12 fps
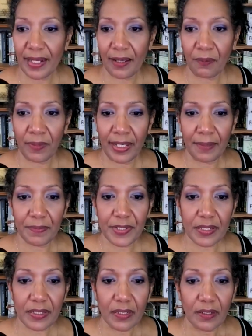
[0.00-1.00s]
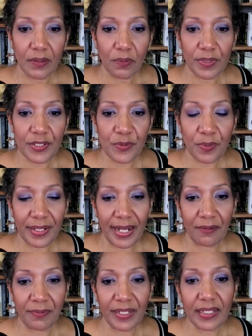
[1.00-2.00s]
that I wept was when
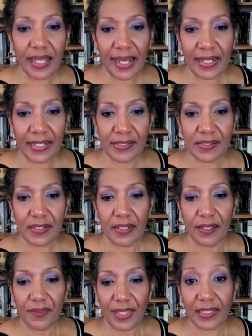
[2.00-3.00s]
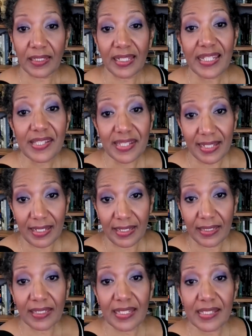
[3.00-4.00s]
I realized that
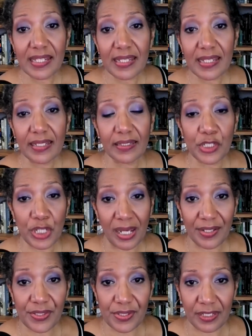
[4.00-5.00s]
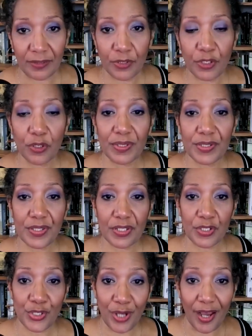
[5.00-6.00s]
Lizzie Johnson, who was
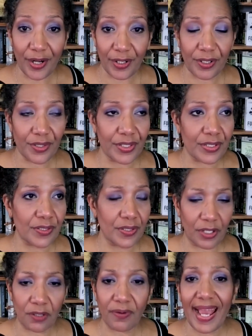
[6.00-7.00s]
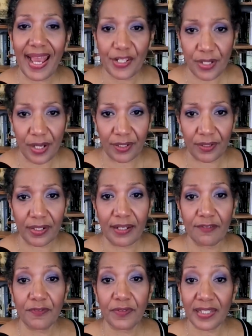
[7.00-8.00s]
the daughter, the granddaughter
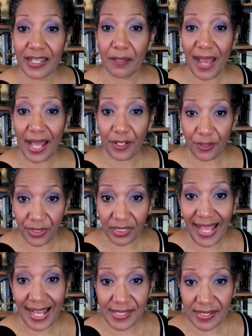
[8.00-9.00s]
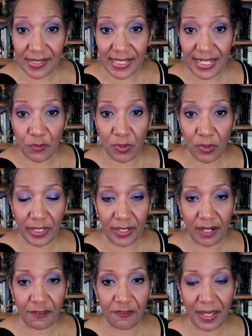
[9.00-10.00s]
of Leah Ballard, the last enslaved woman
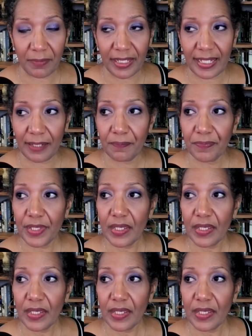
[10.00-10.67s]
in our family,